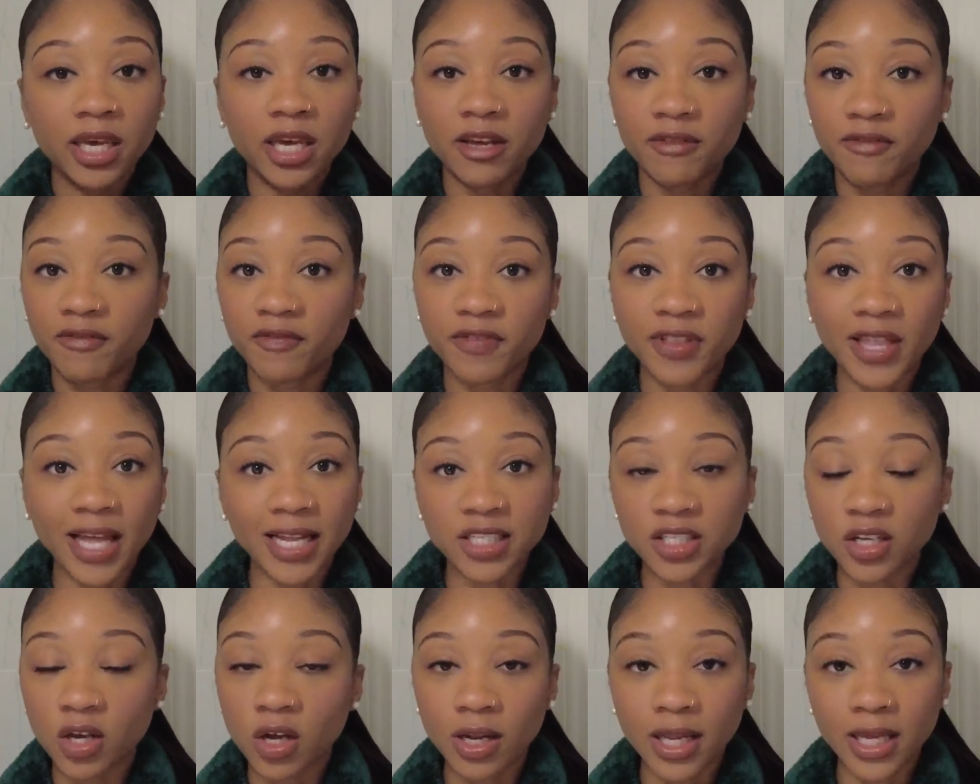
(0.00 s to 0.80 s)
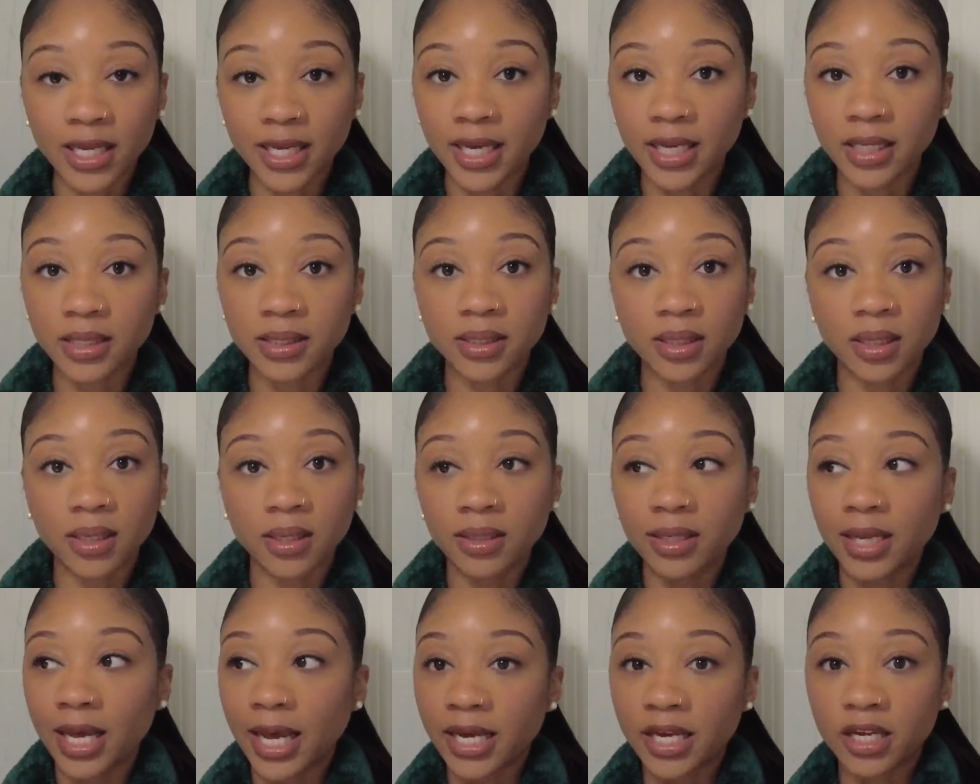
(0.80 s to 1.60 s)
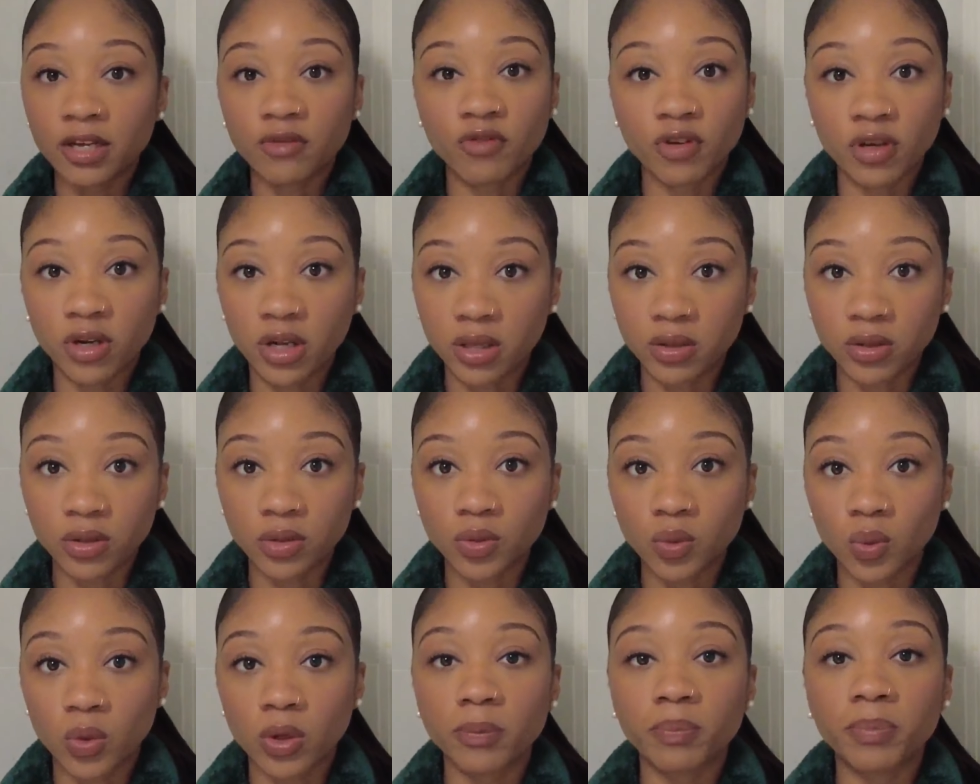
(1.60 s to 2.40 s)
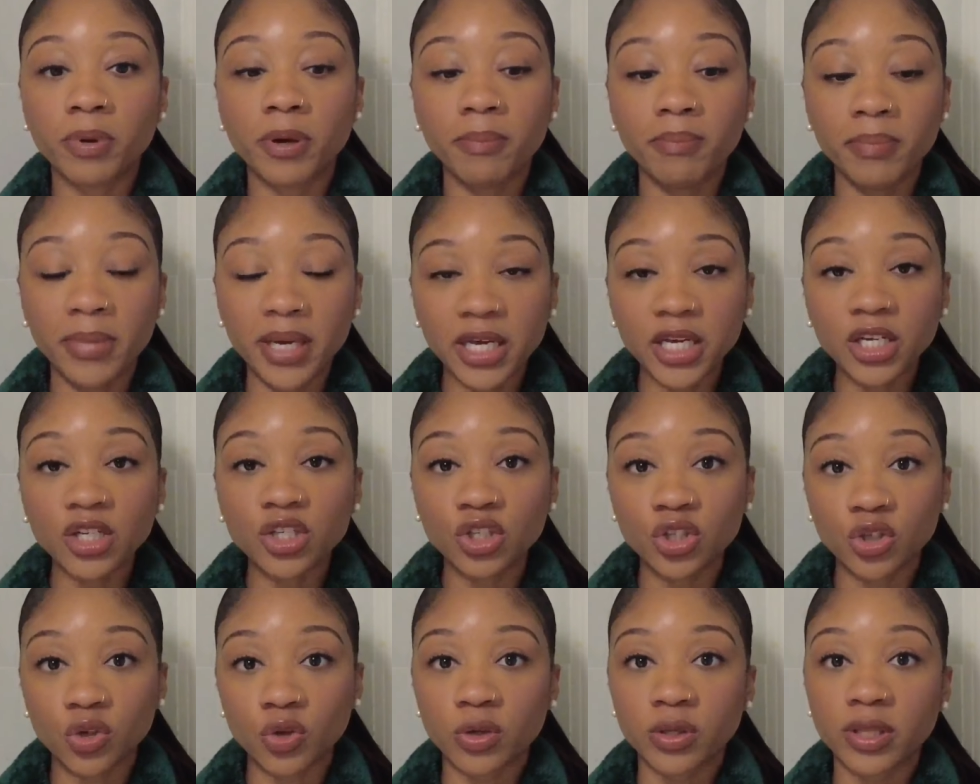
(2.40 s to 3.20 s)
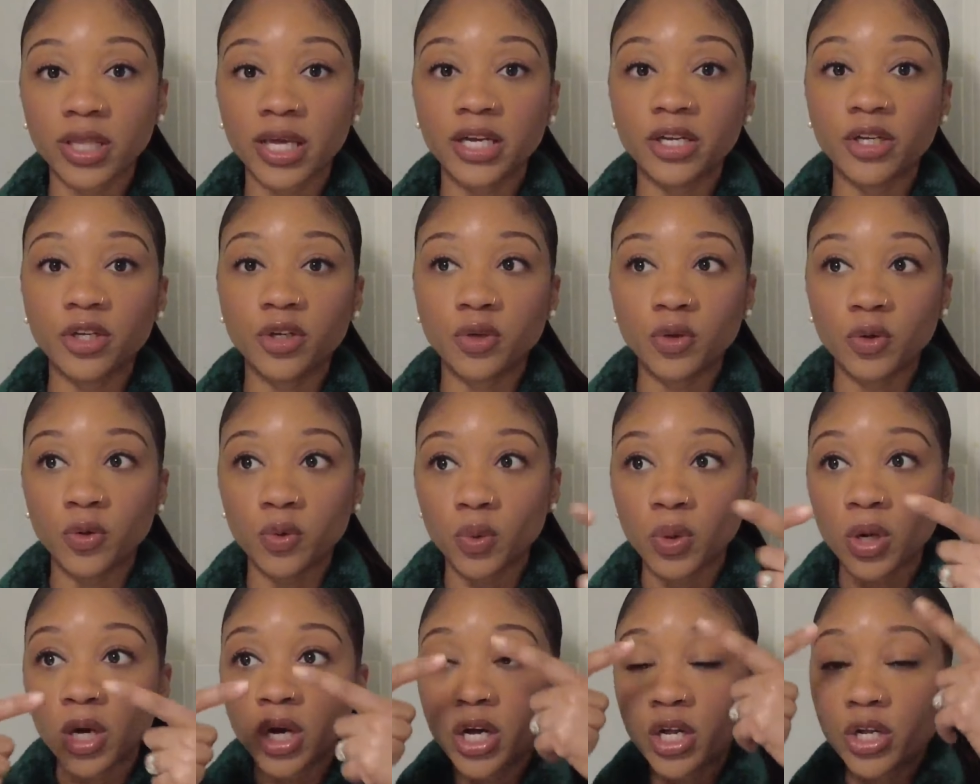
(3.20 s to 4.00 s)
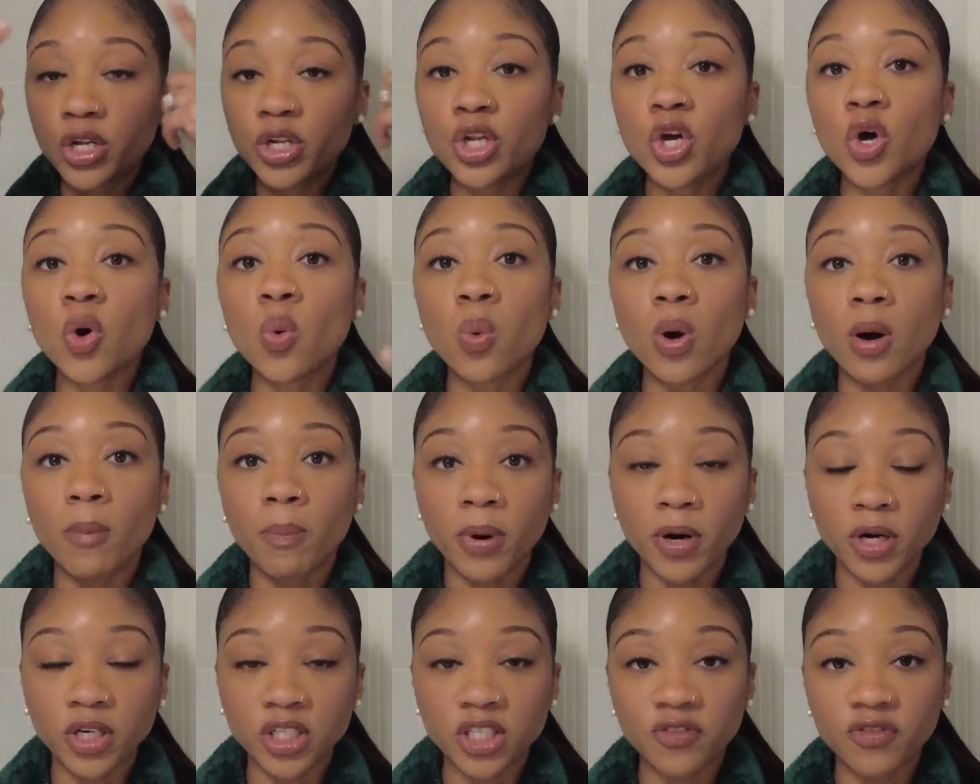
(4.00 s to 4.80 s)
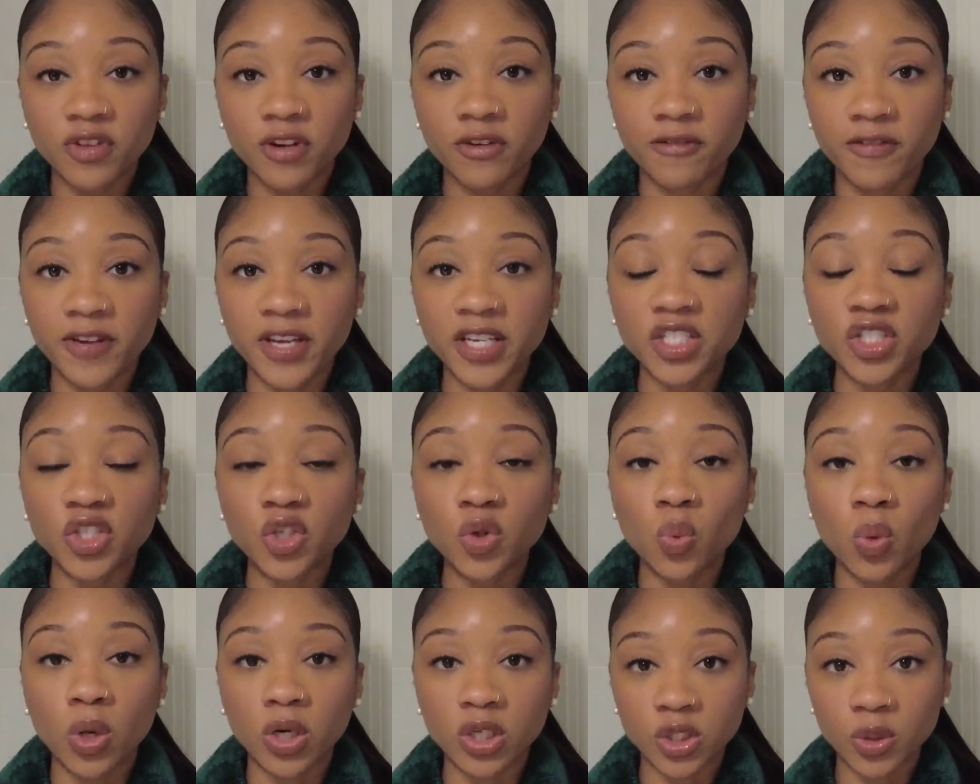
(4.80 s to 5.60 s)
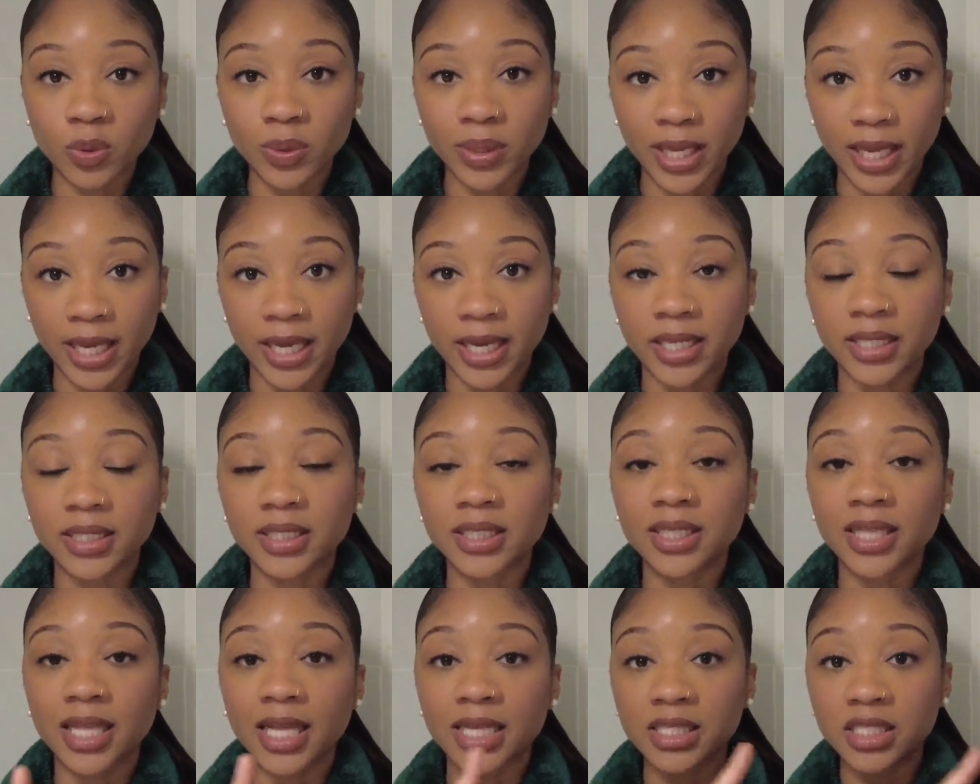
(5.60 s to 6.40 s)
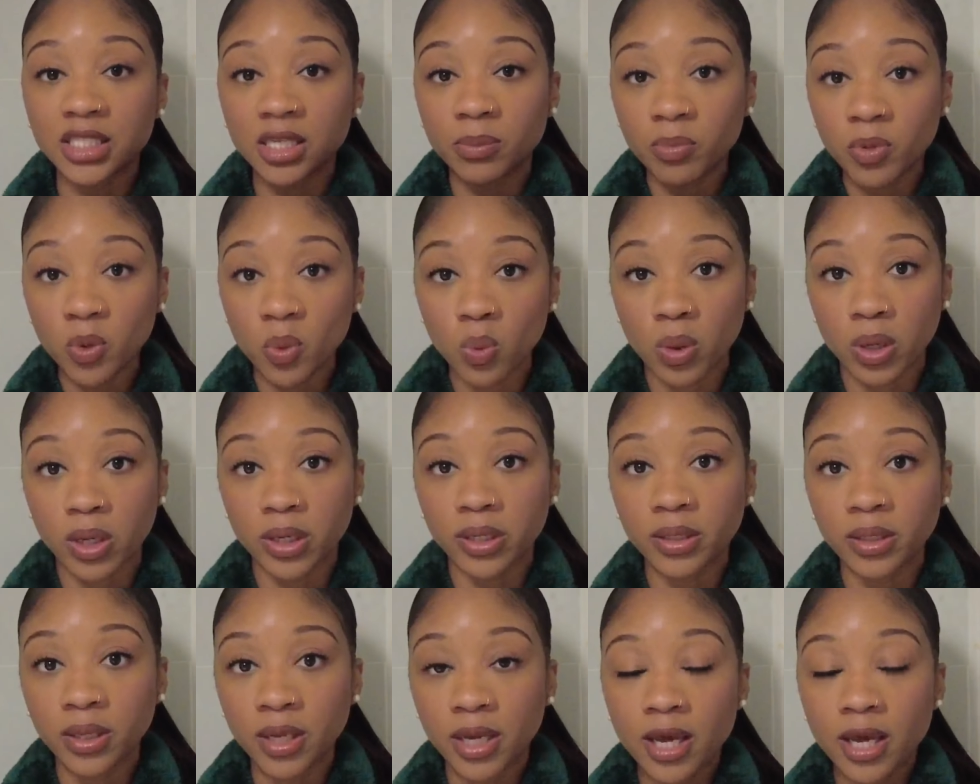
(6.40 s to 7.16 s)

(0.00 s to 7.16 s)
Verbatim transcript: if that's all I get done, I can run out the door. But making sure that you know what parts of your face you want to enhance, that's number one.